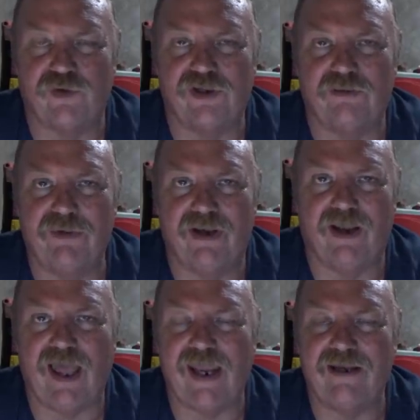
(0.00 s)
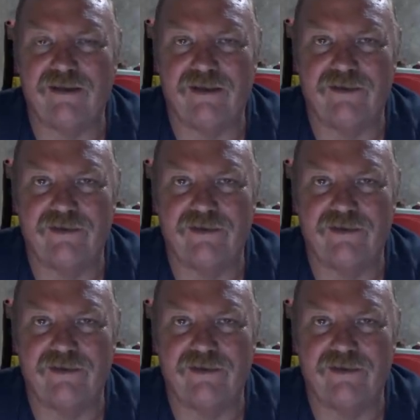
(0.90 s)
little bit of light on